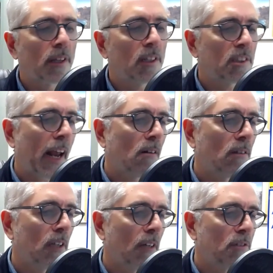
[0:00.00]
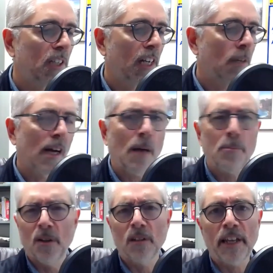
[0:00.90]
for The Sound of Cinema.
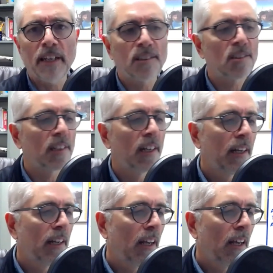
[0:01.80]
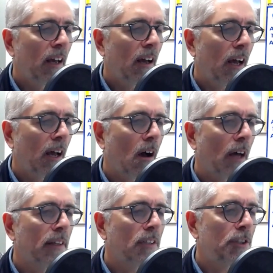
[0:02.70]
I'll put links
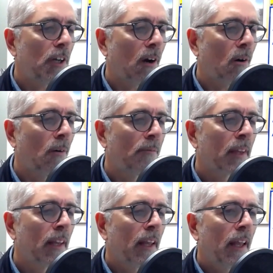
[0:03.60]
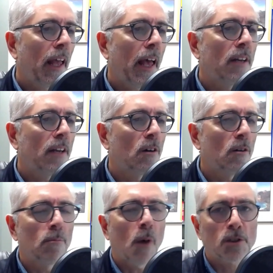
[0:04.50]
on this show. And
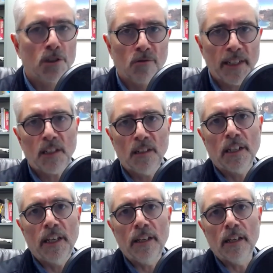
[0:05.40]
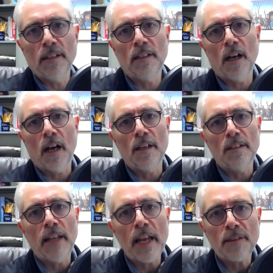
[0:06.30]
most recently,
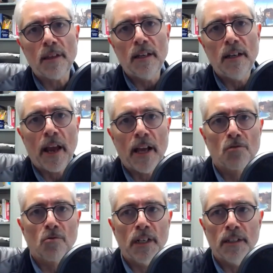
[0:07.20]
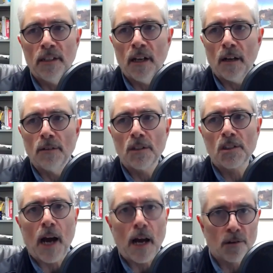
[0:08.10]
Nathan has written a
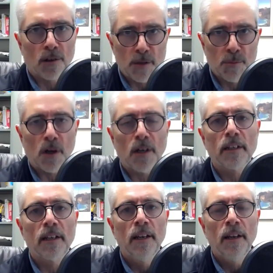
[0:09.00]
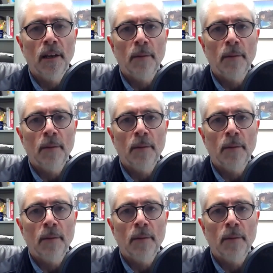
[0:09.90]
scholarly book